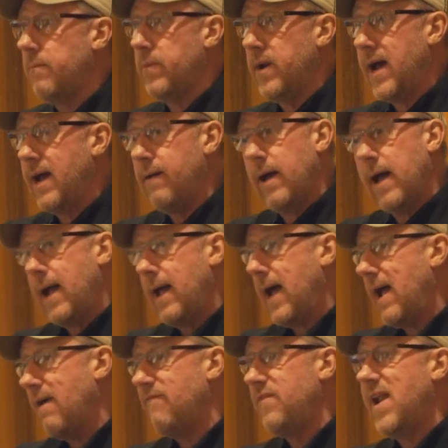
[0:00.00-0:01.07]
but
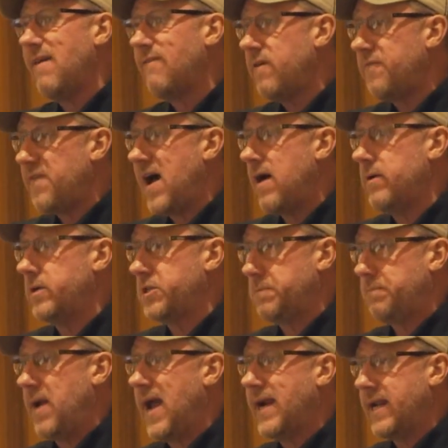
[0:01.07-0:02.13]
I've never found a
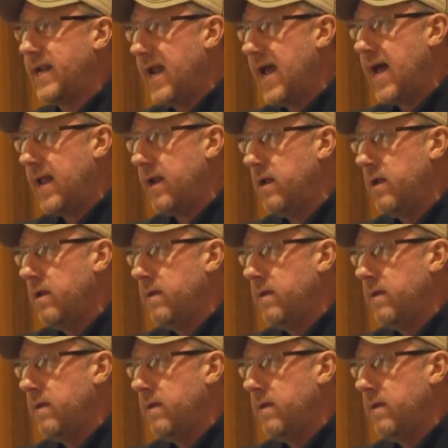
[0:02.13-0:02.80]
spec yet